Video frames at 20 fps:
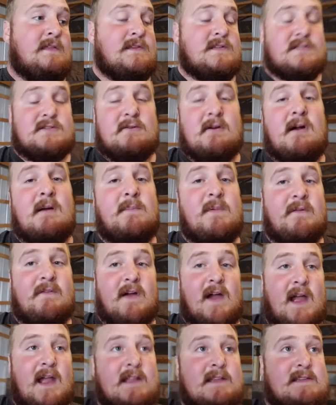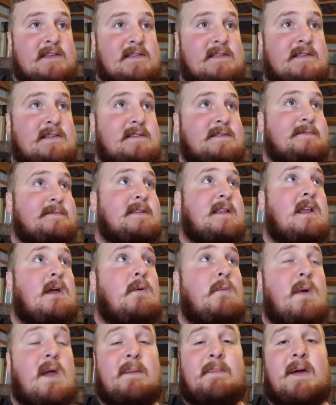the straw provides
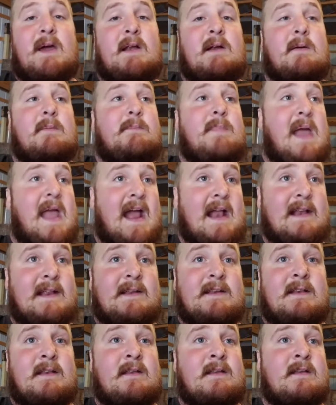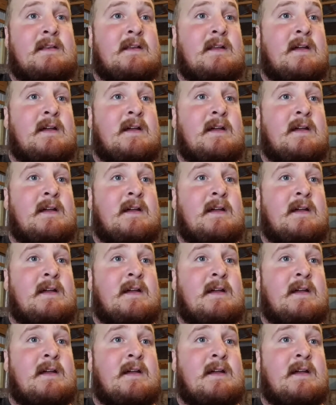a way better padding.